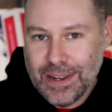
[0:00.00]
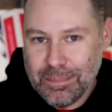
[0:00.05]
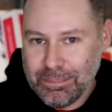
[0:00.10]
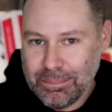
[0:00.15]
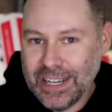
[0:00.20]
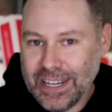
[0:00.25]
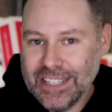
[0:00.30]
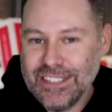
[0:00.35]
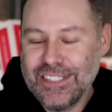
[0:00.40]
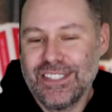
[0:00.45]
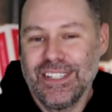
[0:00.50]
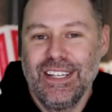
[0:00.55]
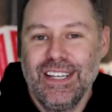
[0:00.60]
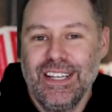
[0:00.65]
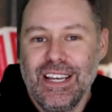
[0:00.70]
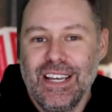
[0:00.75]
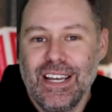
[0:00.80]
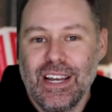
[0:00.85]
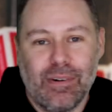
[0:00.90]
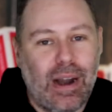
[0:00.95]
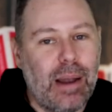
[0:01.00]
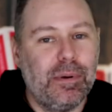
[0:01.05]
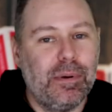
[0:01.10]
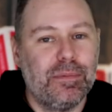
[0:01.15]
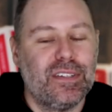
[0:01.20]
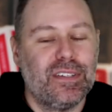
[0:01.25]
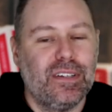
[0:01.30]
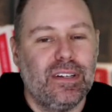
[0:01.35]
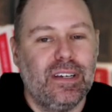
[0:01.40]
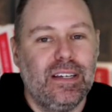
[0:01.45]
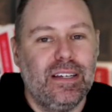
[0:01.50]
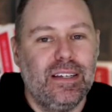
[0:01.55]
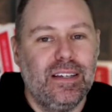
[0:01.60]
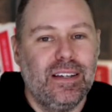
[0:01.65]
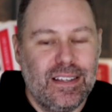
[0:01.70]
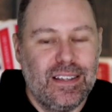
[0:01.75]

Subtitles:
but grab them today,